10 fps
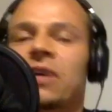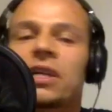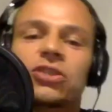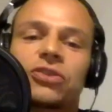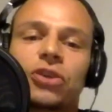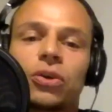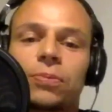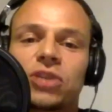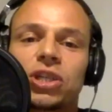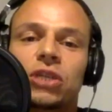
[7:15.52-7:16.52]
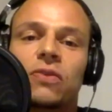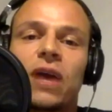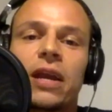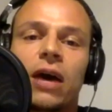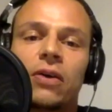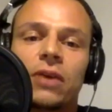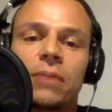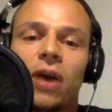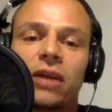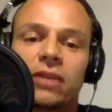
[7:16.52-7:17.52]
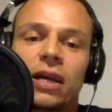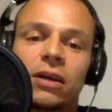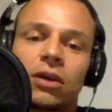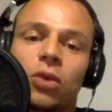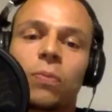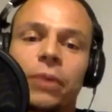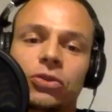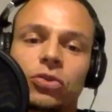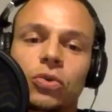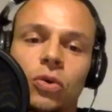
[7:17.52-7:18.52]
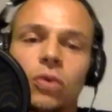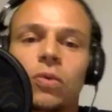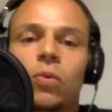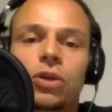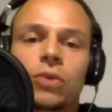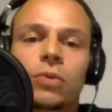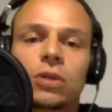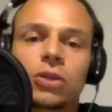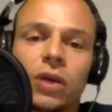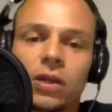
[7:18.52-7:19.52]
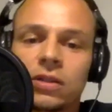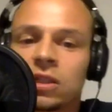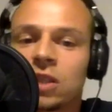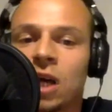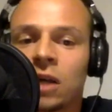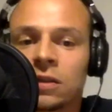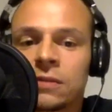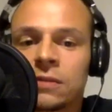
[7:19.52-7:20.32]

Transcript: is your position right now in Nebraska compared to what you were doing in St. John's?